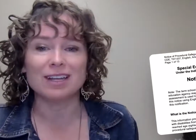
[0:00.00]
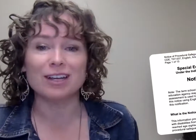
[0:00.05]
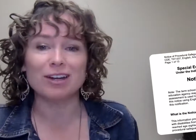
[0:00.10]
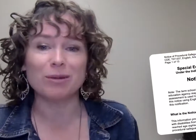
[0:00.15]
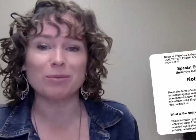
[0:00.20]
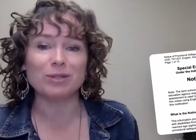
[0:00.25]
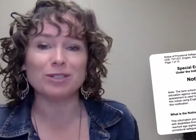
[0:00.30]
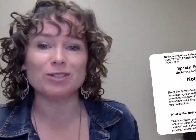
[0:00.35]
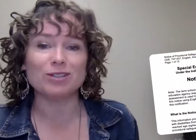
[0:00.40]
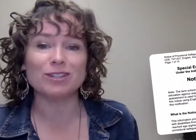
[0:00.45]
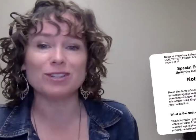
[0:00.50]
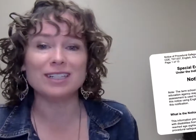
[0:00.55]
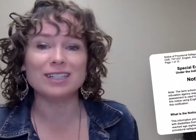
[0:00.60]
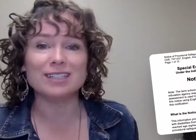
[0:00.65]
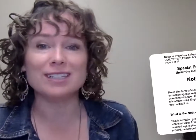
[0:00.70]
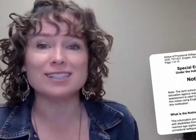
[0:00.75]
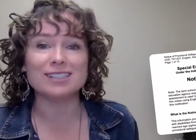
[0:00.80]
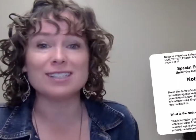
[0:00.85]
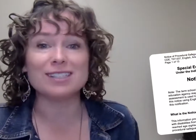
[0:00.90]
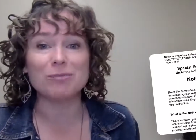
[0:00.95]
opportunity
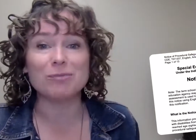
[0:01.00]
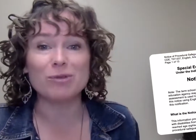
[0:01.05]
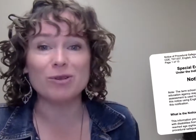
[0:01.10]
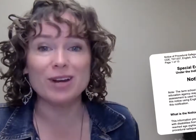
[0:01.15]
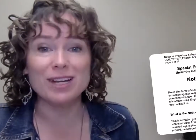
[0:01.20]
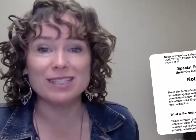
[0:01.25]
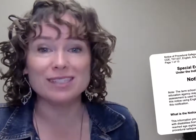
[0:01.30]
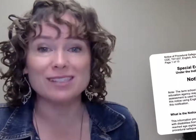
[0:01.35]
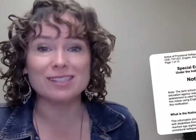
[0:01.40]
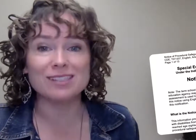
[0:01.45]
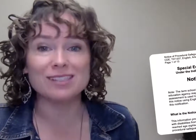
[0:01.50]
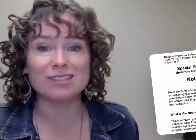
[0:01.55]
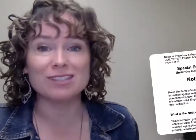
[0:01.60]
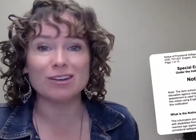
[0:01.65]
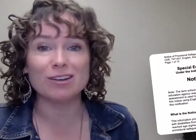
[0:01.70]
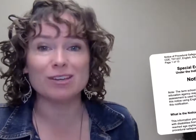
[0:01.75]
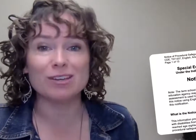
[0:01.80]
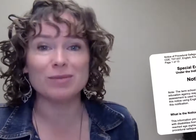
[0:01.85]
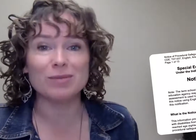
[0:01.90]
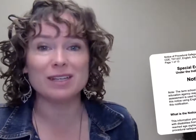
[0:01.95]
to summarize this
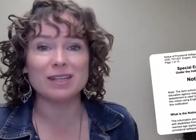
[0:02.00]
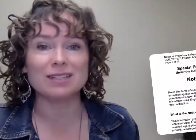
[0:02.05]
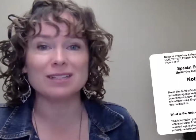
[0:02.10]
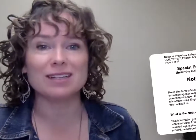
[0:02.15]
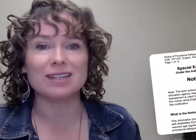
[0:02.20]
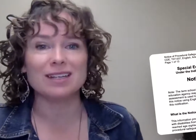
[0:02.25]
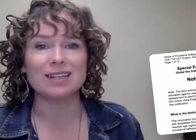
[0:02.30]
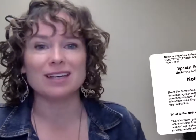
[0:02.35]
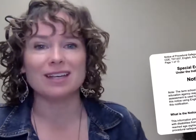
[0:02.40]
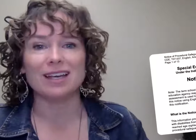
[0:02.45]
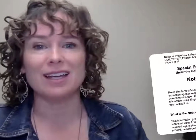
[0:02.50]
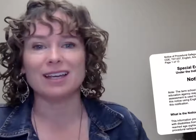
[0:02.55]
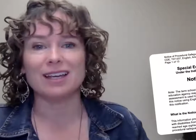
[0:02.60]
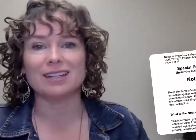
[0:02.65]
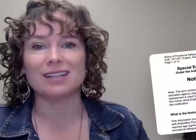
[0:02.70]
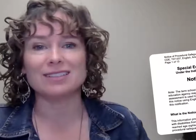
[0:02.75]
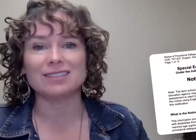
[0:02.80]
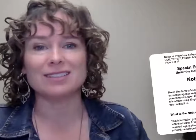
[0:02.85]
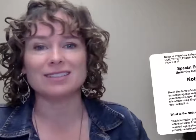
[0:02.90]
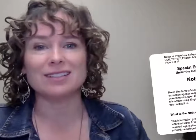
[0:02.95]
document
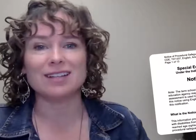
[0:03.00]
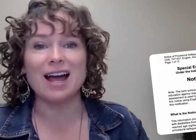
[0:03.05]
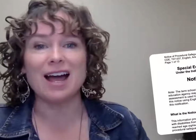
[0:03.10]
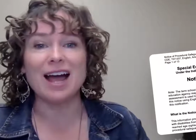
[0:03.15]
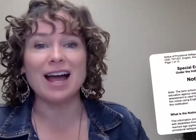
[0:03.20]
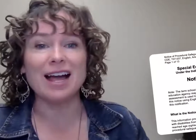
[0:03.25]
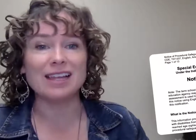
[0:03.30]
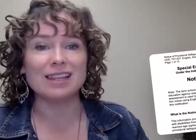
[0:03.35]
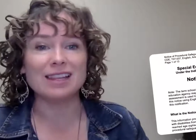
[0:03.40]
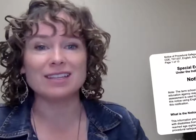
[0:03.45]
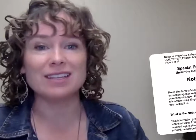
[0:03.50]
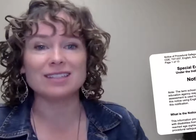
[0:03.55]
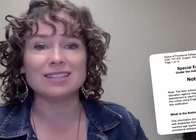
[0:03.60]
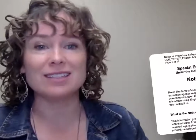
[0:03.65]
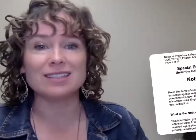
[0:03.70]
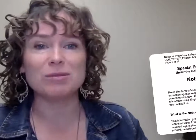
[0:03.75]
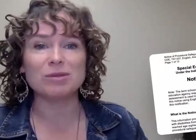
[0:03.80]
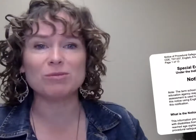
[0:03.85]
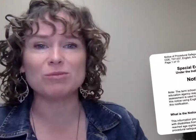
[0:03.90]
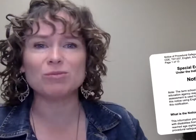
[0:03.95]
and highlight
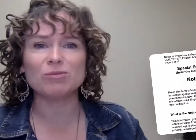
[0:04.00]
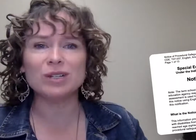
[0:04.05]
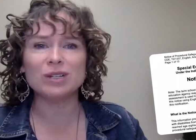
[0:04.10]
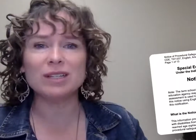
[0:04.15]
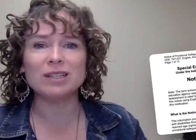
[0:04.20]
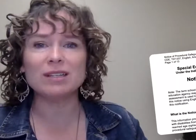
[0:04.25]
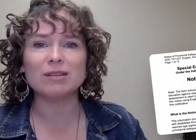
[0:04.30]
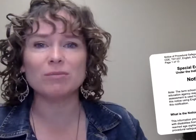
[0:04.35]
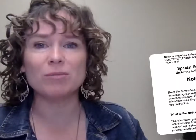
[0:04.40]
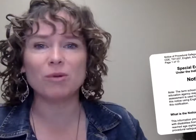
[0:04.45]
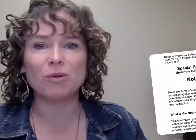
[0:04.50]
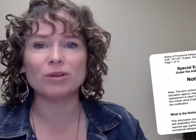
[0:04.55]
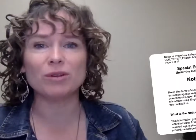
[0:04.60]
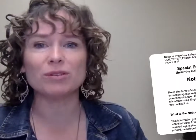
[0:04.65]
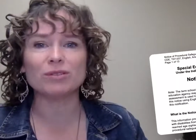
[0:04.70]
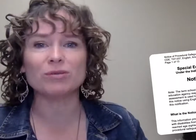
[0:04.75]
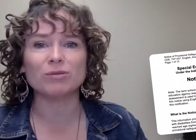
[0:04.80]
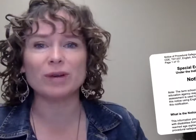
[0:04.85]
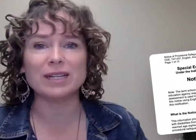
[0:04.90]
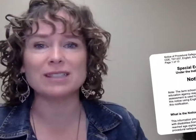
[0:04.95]
some of the really
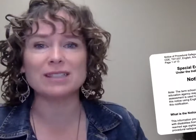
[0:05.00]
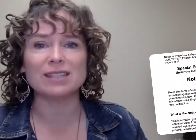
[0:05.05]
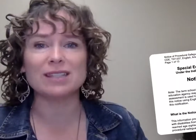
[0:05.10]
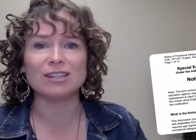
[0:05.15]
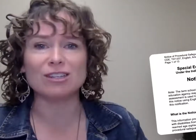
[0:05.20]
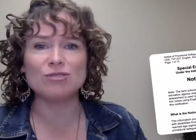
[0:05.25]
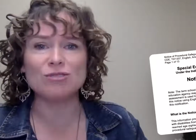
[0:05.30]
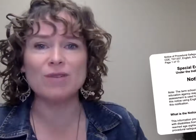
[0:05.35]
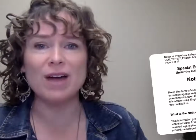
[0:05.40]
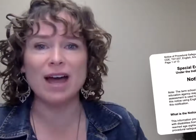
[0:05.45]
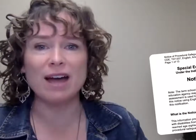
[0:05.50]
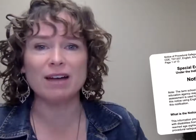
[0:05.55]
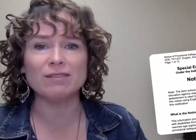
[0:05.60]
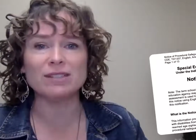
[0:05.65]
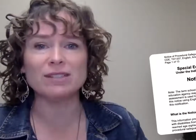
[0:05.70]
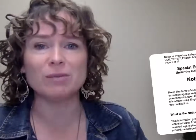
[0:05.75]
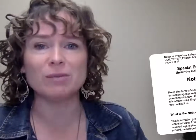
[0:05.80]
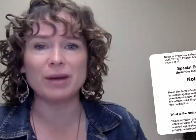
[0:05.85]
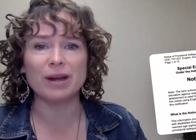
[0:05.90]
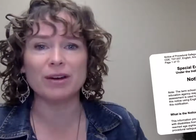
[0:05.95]
important rights that you have
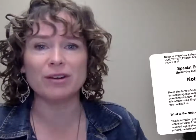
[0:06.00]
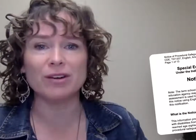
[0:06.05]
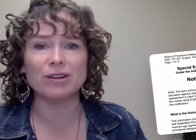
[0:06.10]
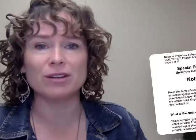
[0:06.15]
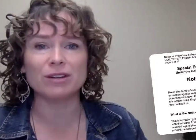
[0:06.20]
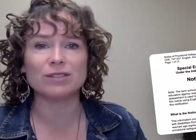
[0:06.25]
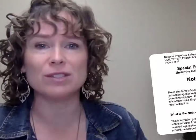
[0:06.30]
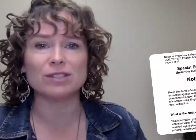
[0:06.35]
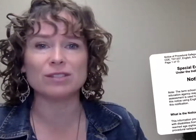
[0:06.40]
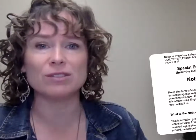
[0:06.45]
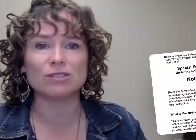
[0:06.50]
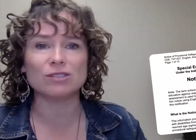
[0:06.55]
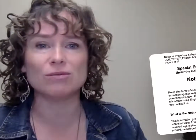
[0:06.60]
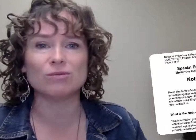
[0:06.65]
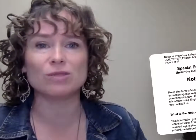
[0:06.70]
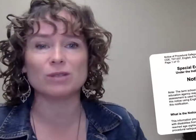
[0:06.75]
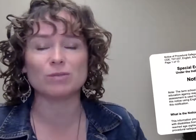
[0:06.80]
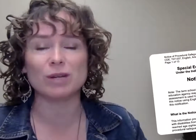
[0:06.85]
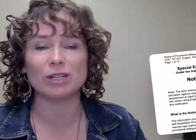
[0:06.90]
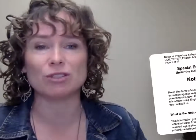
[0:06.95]
as a parent of a student
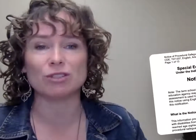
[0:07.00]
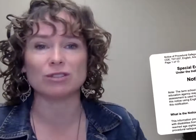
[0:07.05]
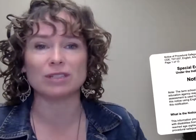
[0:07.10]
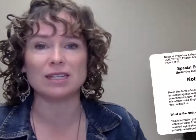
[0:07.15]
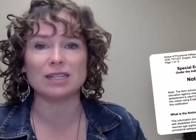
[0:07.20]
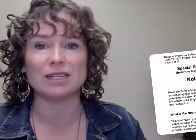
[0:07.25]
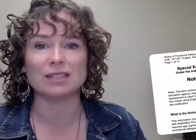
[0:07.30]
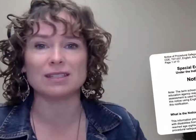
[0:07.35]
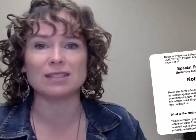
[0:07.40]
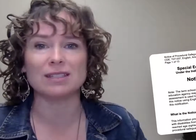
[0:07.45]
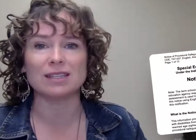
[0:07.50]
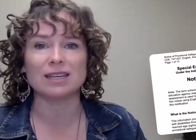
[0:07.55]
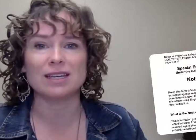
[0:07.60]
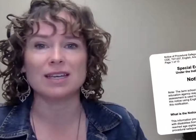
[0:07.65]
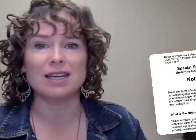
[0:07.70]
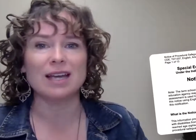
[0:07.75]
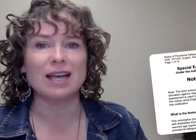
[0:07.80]
with special needs,